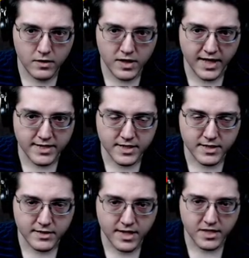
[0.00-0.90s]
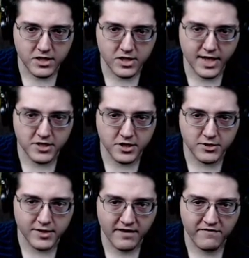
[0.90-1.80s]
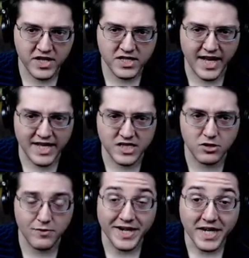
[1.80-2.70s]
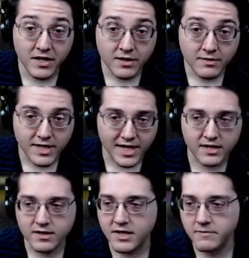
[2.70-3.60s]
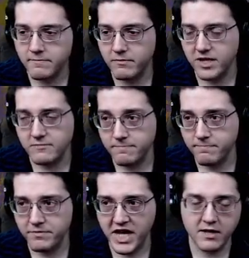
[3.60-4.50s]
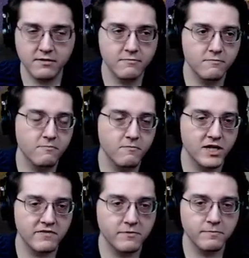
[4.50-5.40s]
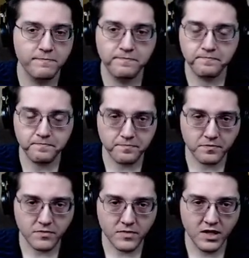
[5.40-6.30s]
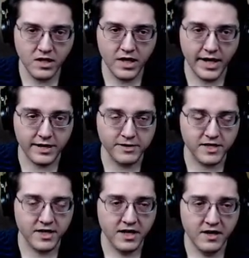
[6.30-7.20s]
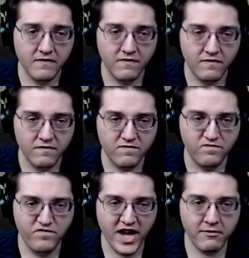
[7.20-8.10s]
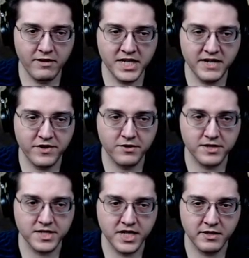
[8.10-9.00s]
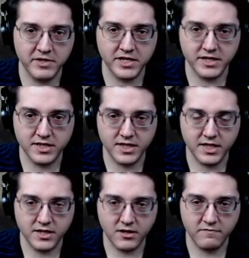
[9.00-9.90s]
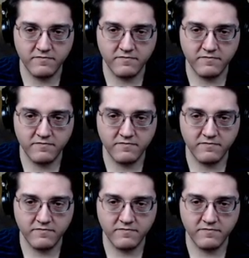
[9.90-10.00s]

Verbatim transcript: Yes, that, that should do it. That feeds the last three, technically, but eh, whatever. I know it's very difficult to see because these are